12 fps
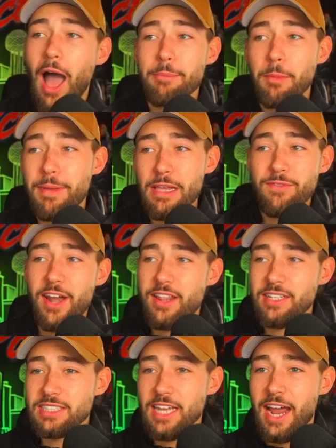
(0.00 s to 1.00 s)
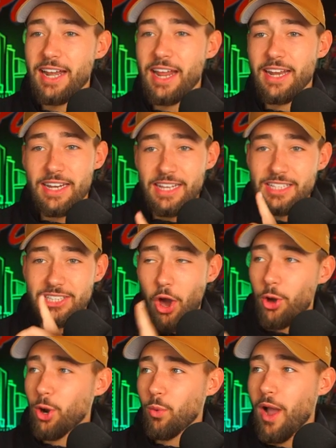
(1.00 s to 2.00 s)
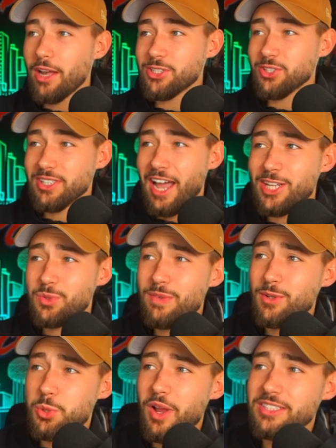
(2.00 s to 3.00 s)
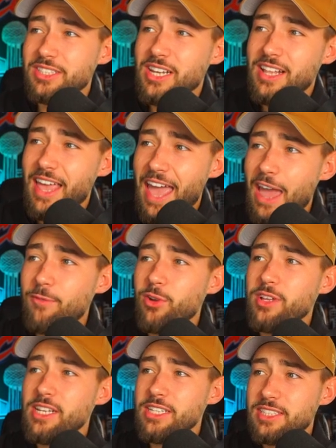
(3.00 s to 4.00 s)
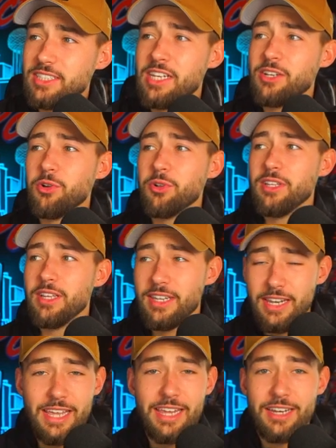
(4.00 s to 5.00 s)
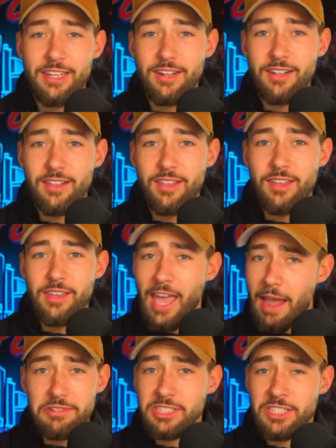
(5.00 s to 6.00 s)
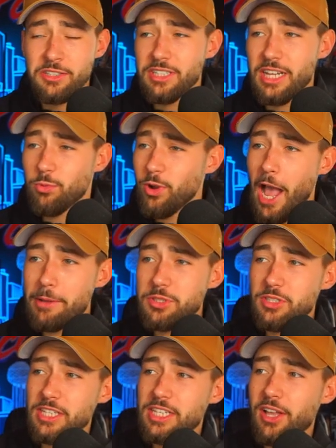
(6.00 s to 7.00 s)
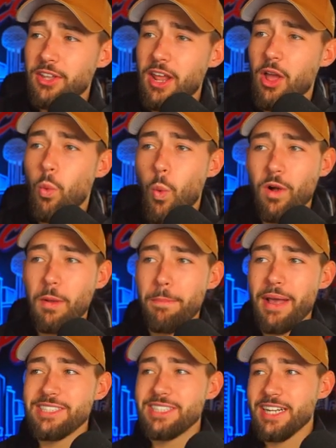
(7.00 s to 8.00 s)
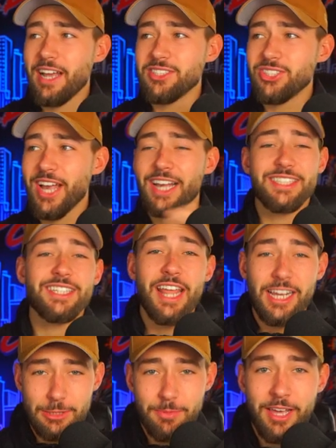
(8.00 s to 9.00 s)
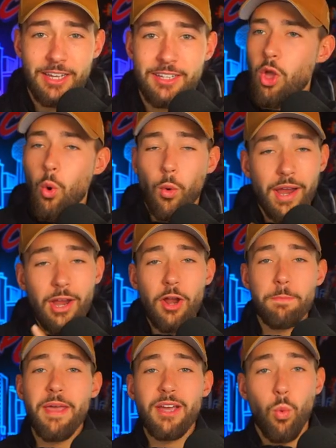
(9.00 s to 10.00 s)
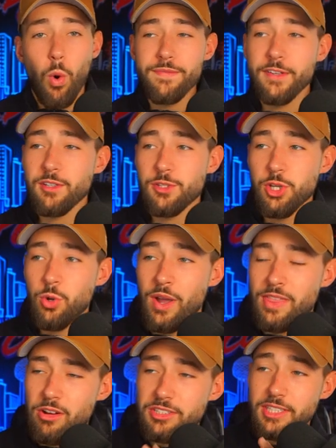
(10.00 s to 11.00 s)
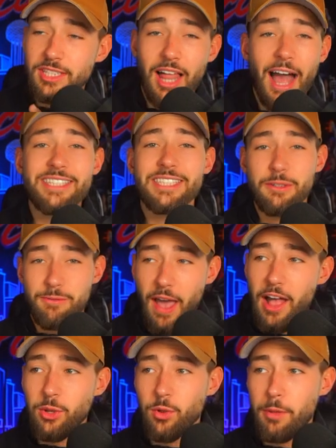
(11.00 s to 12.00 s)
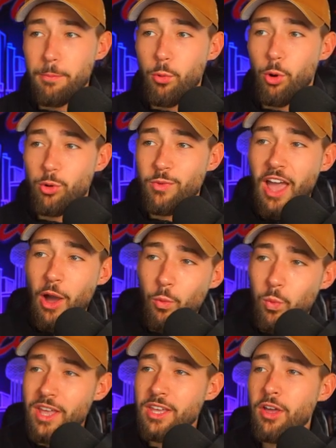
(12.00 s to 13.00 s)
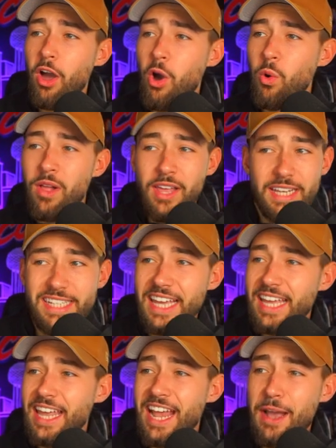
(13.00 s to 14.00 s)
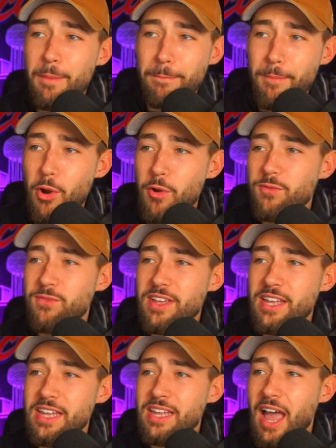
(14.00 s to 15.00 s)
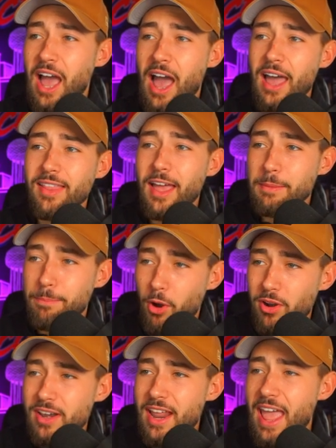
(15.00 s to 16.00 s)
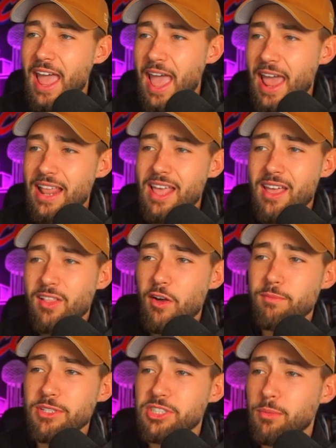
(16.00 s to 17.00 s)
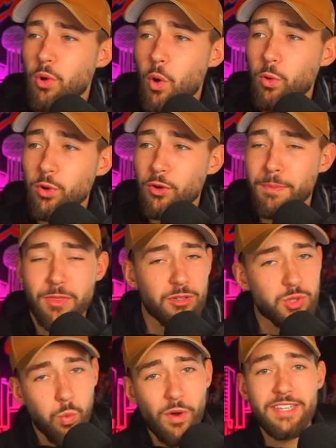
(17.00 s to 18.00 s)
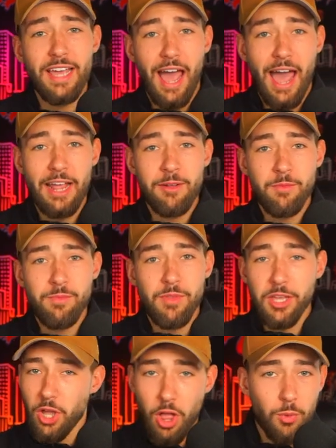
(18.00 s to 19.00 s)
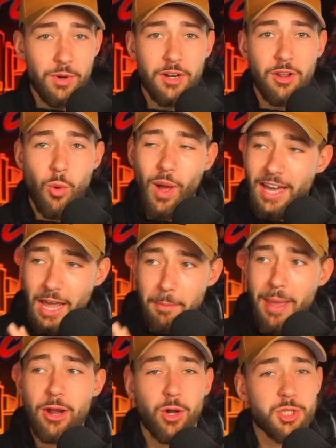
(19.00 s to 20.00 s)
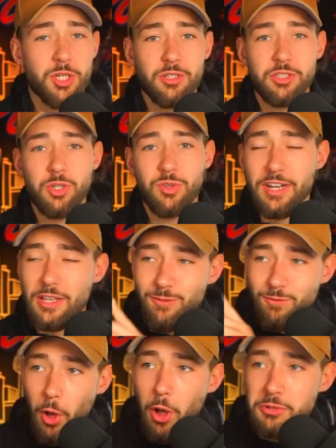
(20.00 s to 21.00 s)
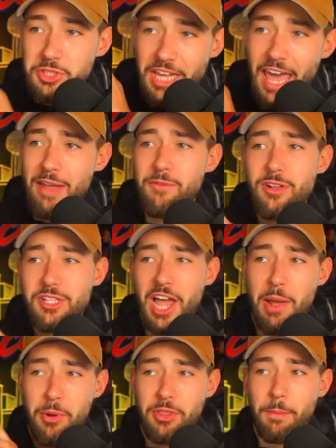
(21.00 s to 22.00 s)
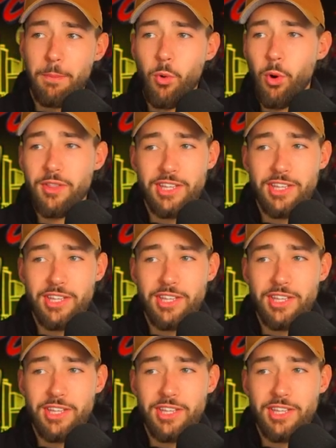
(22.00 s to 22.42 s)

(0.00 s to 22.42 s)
I'm a big fan of this tight end, and he is on our roster. And guys, we've addressed every single need. Every single need. We're absolutely killing it. Welcome, Benson. I'll see you guys with the next pick. We're here at pick 152, and there's lots of value on the board. We got Wingo, King, Murphy. Uh, I like Barnett. Love me some Holker, but there's one guy that You all already know. I got a man crush on this dude, and he falls every time on the board.